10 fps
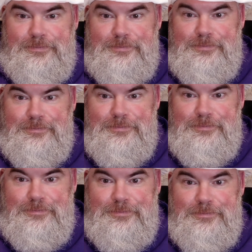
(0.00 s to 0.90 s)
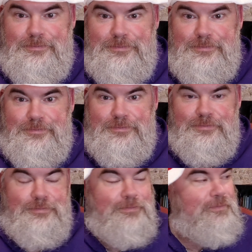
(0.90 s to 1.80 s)
How much wood could a
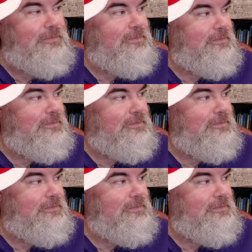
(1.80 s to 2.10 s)
woodchuck chuck